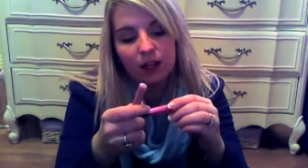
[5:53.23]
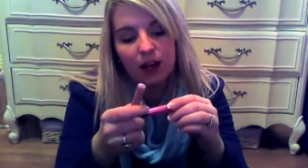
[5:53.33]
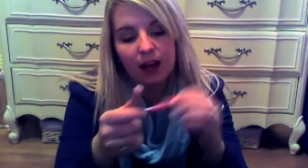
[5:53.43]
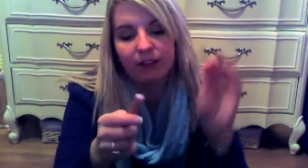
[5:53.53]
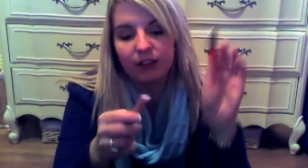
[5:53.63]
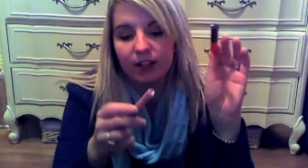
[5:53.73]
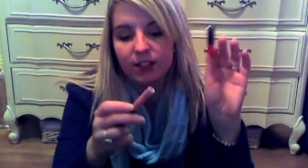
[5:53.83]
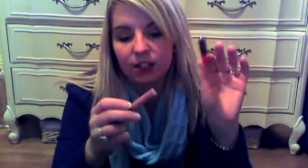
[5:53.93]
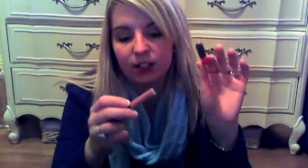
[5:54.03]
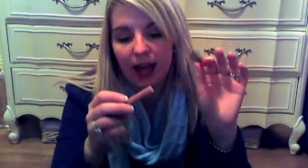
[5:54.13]
I have a
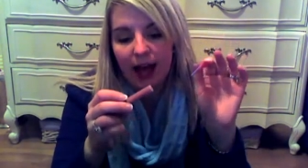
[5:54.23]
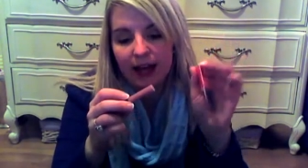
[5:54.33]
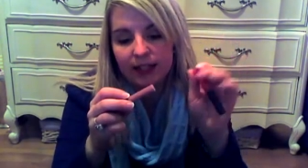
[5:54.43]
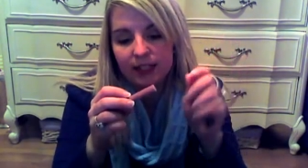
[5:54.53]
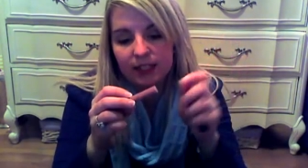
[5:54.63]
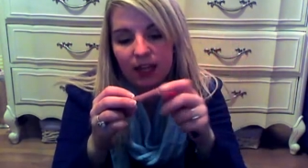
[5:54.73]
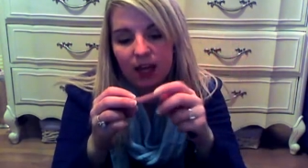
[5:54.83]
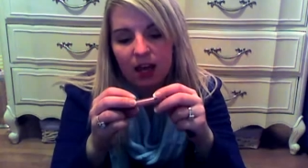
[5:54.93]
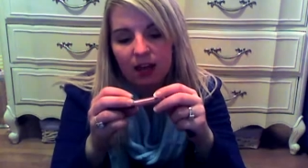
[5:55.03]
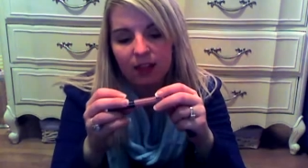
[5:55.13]
Luster Glass
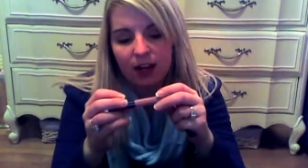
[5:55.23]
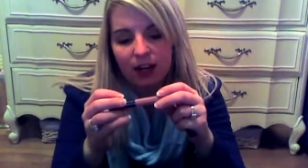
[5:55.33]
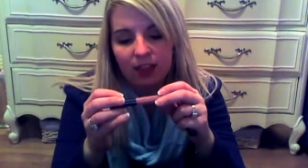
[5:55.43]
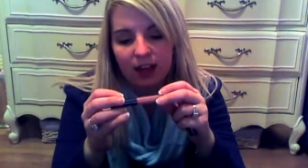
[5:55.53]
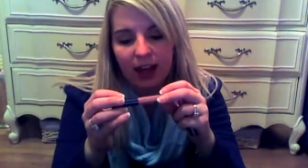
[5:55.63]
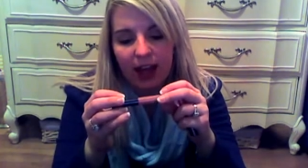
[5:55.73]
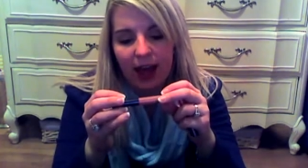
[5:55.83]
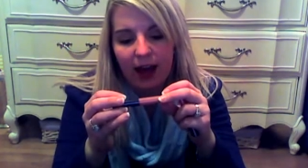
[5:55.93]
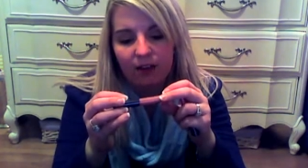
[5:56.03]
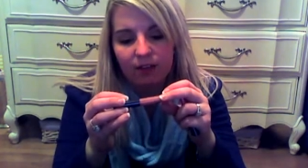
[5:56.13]
then I think I
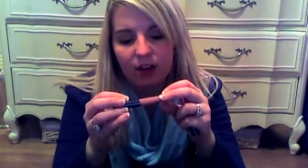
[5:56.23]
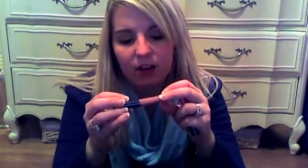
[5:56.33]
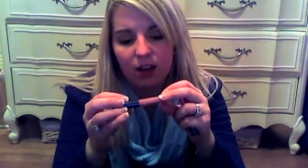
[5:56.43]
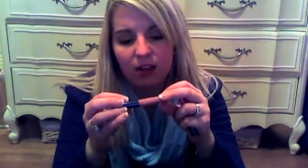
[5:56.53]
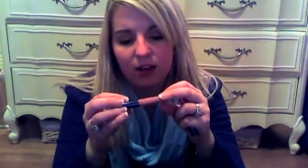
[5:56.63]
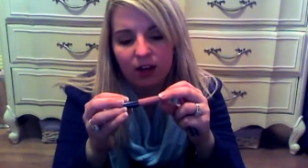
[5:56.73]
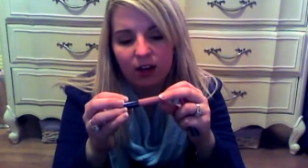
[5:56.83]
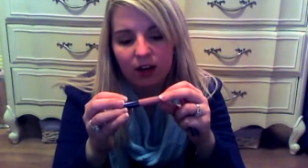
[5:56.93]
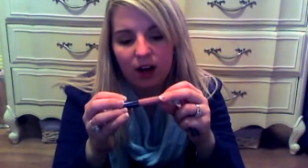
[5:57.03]
have another